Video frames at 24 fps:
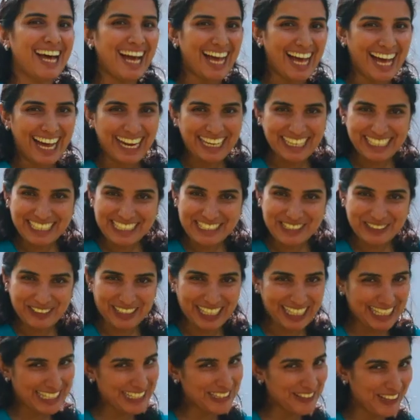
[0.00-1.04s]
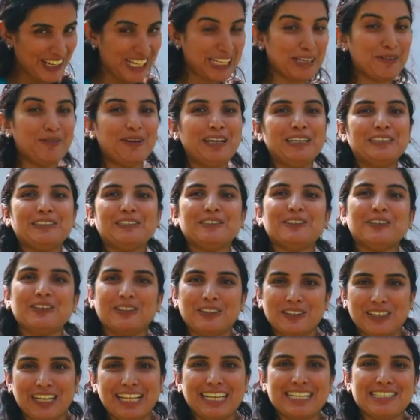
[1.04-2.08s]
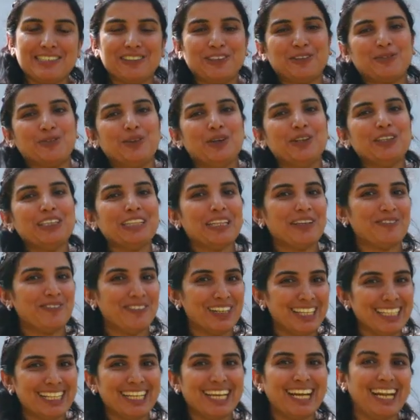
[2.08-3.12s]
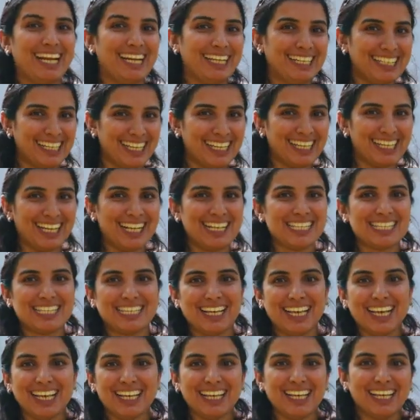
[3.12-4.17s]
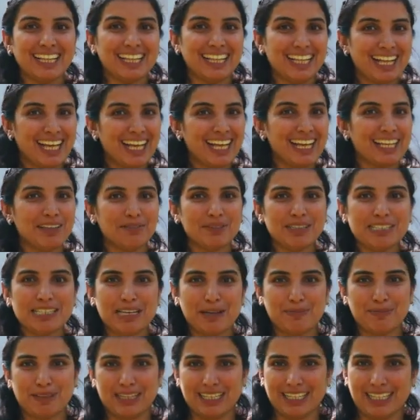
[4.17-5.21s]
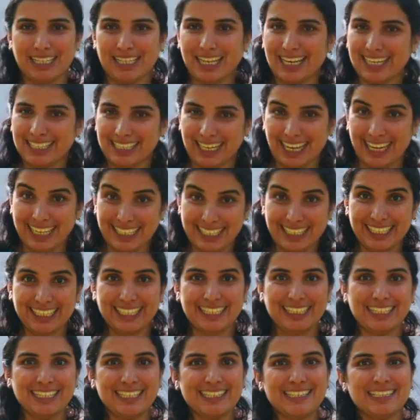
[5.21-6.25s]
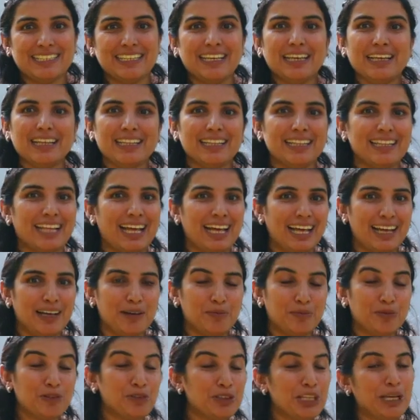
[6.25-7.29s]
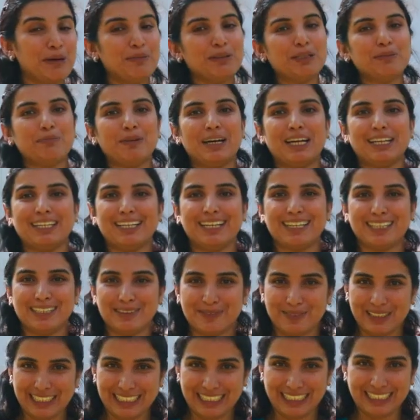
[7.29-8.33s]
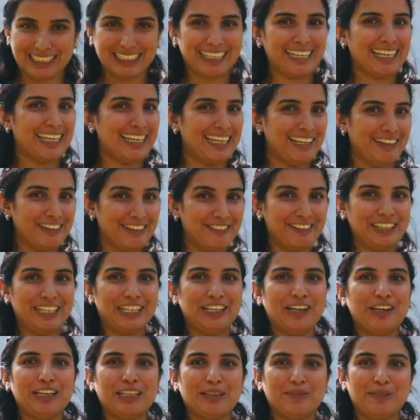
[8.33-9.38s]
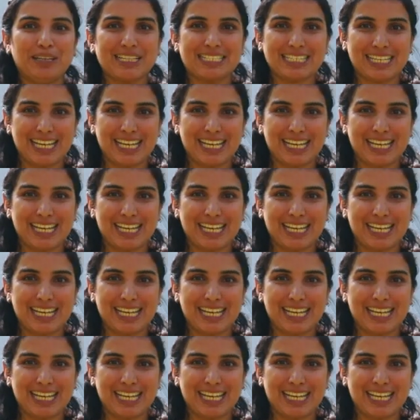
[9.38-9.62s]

Hi dear students, welcome back to Online Chalkboard. We are in the 8th class, 4th chapter of Identities. We are going to do this video in the 3rd part.